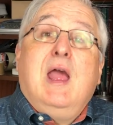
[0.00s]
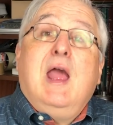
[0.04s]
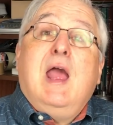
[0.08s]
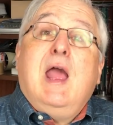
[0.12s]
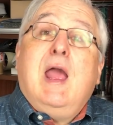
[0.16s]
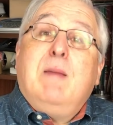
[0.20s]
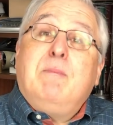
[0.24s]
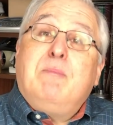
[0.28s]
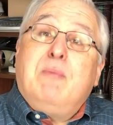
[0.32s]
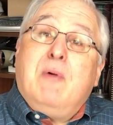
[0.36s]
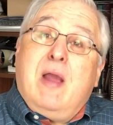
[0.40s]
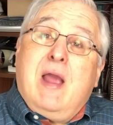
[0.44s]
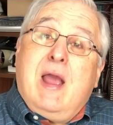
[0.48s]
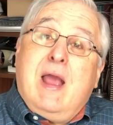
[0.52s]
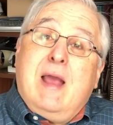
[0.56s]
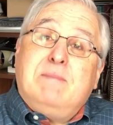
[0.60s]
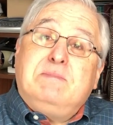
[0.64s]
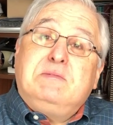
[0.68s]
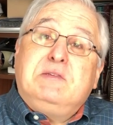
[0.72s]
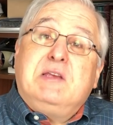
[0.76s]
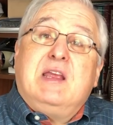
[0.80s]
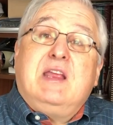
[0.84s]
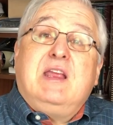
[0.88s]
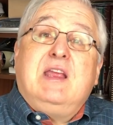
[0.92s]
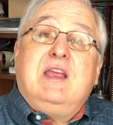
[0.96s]
And
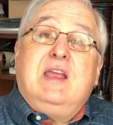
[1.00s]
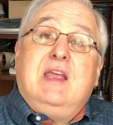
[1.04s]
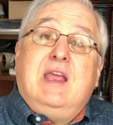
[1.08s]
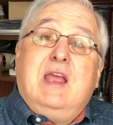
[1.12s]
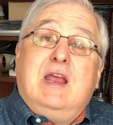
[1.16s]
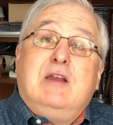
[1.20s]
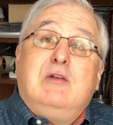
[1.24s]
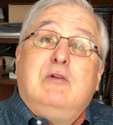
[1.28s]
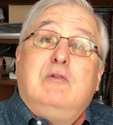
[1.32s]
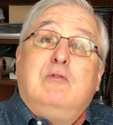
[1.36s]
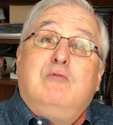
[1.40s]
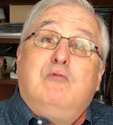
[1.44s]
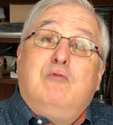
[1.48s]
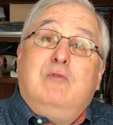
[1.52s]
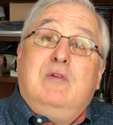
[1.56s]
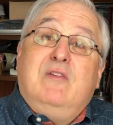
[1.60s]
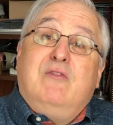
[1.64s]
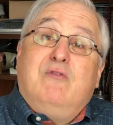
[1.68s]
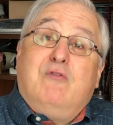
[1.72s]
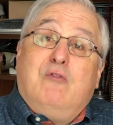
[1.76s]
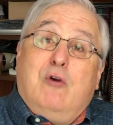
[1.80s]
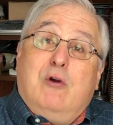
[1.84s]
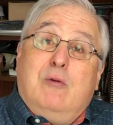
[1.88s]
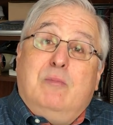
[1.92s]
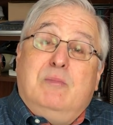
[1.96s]
perhaps I can get it
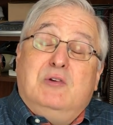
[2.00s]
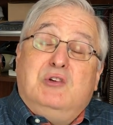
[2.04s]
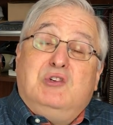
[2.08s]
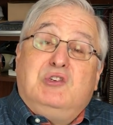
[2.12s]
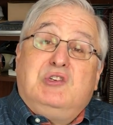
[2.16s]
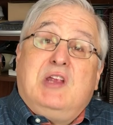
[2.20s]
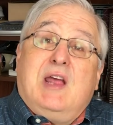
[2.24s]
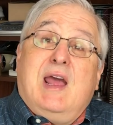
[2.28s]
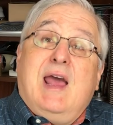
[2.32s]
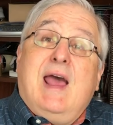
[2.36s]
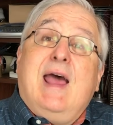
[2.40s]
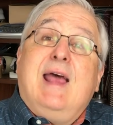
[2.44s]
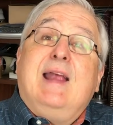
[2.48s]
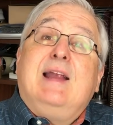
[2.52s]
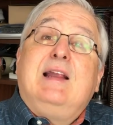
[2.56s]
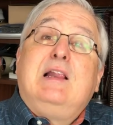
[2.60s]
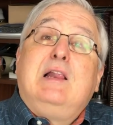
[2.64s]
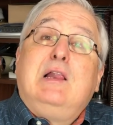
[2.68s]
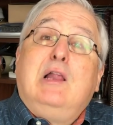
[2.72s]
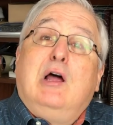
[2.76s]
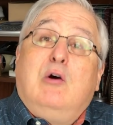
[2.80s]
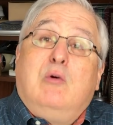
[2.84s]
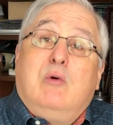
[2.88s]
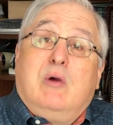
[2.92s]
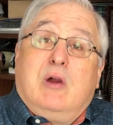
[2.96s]
refurbished at a
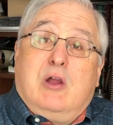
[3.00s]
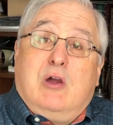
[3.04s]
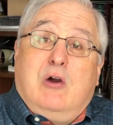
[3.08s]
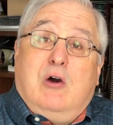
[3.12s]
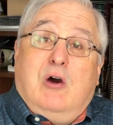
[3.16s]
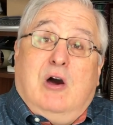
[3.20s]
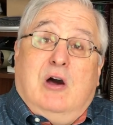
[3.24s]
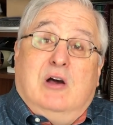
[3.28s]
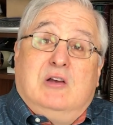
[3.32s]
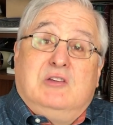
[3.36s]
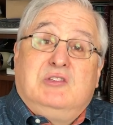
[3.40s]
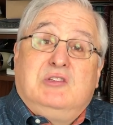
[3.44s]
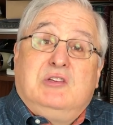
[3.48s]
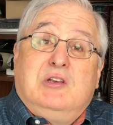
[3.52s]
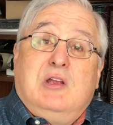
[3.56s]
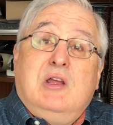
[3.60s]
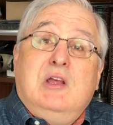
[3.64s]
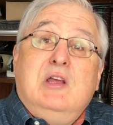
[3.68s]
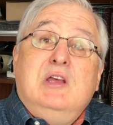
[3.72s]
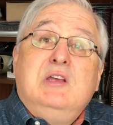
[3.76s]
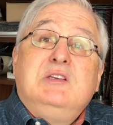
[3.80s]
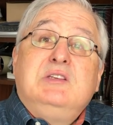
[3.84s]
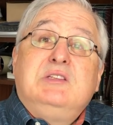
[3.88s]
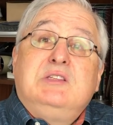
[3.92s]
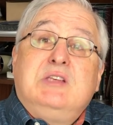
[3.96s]
lower cost,
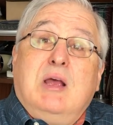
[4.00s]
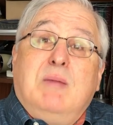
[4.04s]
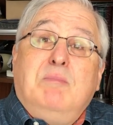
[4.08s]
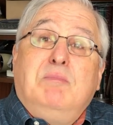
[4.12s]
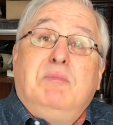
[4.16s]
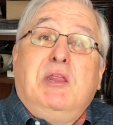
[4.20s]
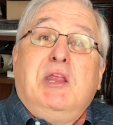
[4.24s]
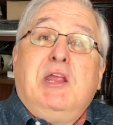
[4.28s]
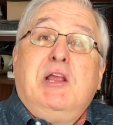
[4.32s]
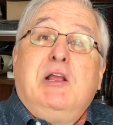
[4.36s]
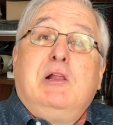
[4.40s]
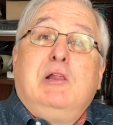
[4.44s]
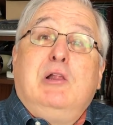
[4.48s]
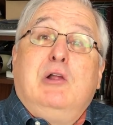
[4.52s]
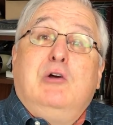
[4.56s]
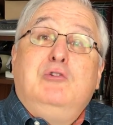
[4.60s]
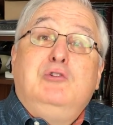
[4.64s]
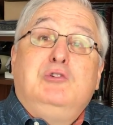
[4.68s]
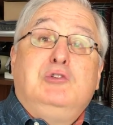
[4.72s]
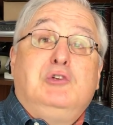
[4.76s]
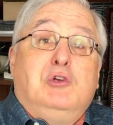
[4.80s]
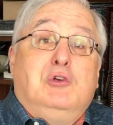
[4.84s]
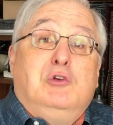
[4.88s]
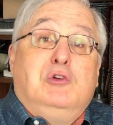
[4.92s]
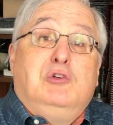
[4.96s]
something
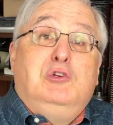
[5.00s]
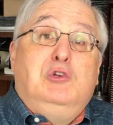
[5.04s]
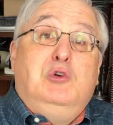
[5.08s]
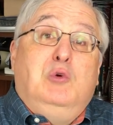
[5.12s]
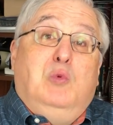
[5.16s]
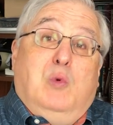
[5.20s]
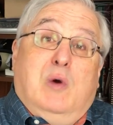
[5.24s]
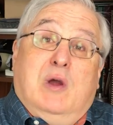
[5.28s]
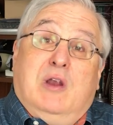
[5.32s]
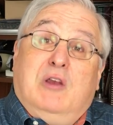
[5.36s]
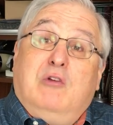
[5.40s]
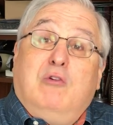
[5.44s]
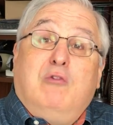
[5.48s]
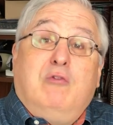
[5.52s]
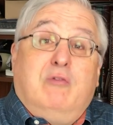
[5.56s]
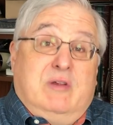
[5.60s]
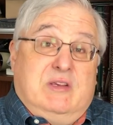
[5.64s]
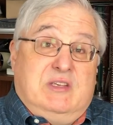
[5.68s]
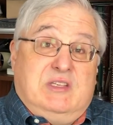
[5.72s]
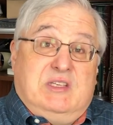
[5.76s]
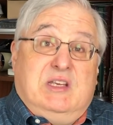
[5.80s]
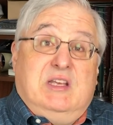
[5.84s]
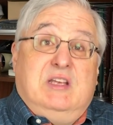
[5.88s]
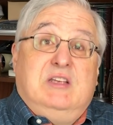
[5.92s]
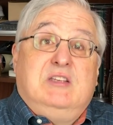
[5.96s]
closer to what
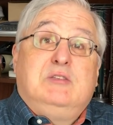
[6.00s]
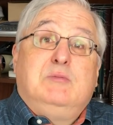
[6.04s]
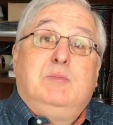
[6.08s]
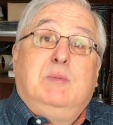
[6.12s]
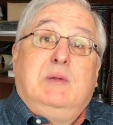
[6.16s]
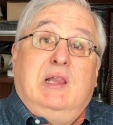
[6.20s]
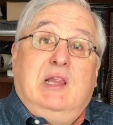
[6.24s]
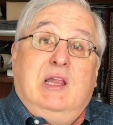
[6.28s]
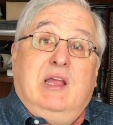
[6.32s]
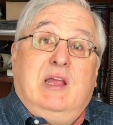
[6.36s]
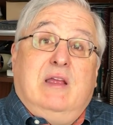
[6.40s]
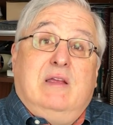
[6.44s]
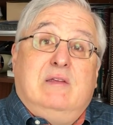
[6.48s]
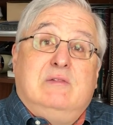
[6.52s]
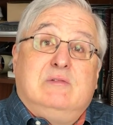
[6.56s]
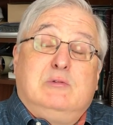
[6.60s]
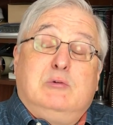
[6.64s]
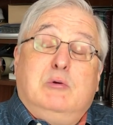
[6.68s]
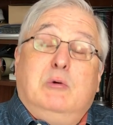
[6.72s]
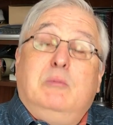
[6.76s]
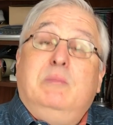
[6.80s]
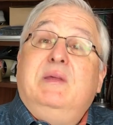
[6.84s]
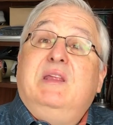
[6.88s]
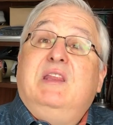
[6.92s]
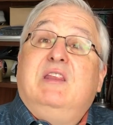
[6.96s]
Christie's believes
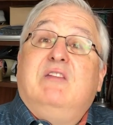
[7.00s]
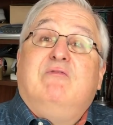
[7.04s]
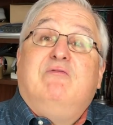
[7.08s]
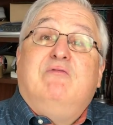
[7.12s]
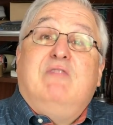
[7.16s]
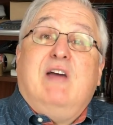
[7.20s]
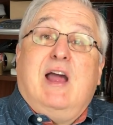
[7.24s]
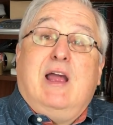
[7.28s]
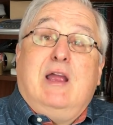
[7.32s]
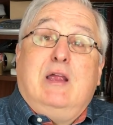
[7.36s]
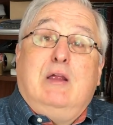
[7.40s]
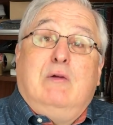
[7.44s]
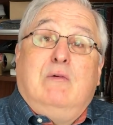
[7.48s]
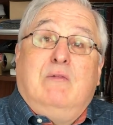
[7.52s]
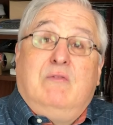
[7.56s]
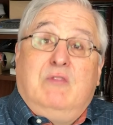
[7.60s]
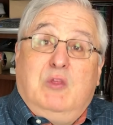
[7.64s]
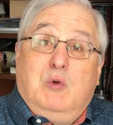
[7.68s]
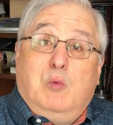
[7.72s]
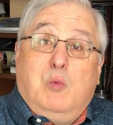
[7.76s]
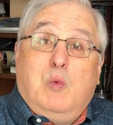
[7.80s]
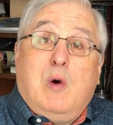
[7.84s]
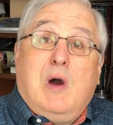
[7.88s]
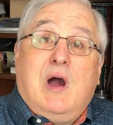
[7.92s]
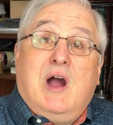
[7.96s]
will be the value of the
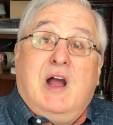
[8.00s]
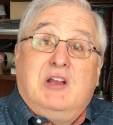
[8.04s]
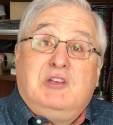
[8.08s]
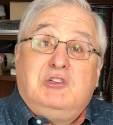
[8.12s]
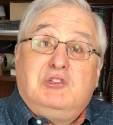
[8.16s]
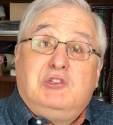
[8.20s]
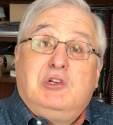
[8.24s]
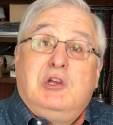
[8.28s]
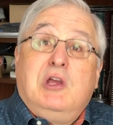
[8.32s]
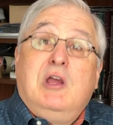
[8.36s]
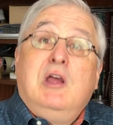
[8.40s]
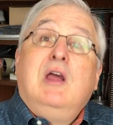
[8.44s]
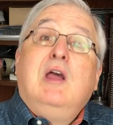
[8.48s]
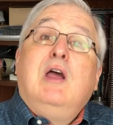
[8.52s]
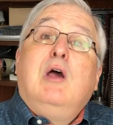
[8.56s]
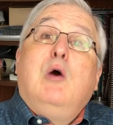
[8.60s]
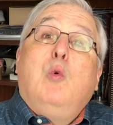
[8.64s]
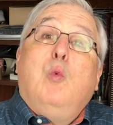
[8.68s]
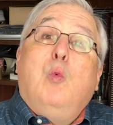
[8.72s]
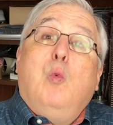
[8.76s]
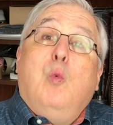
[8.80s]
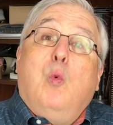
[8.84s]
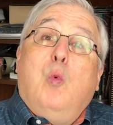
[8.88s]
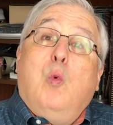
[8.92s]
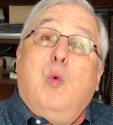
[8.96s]
watch
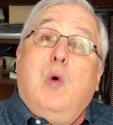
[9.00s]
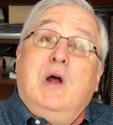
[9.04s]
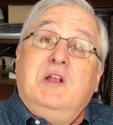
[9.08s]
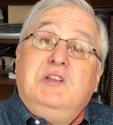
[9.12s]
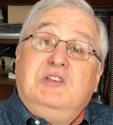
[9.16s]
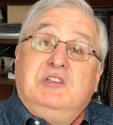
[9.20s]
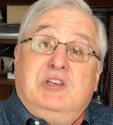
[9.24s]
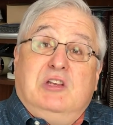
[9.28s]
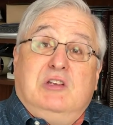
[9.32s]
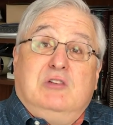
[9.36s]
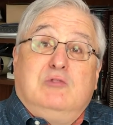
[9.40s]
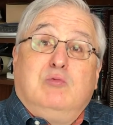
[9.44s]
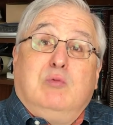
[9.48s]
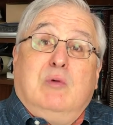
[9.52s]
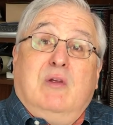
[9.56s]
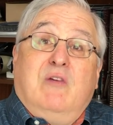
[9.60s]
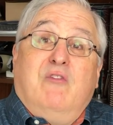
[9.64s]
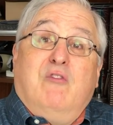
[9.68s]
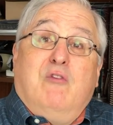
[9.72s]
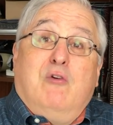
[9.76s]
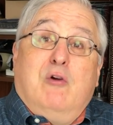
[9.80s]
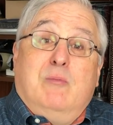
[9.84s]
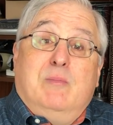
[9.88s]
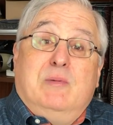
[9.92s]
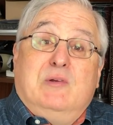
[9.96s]
once it's
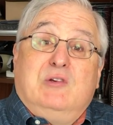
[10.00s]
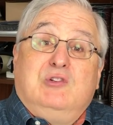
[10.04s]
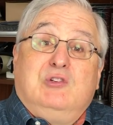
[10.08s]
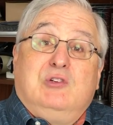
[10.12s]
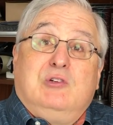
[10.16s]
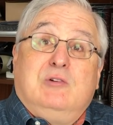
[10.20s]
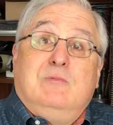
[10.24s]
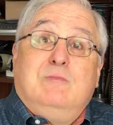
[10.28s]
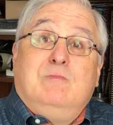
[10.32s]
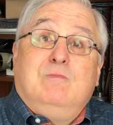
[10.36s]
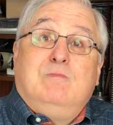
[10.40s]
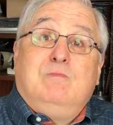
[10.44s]
refurbished.